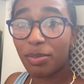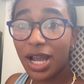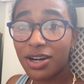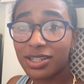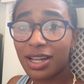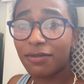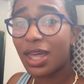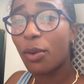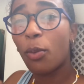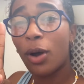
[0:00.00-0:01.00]
buy yourself
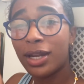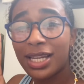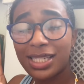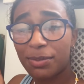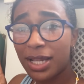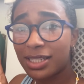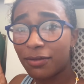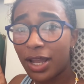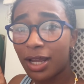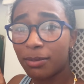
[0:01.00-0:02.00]
that one
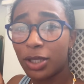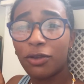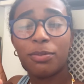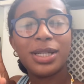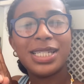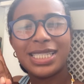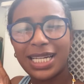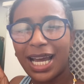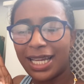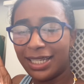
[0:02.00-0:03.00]
expensive item that you've been
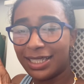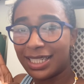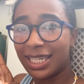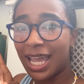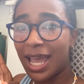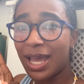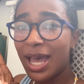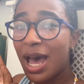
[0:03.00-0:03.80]
dying to get,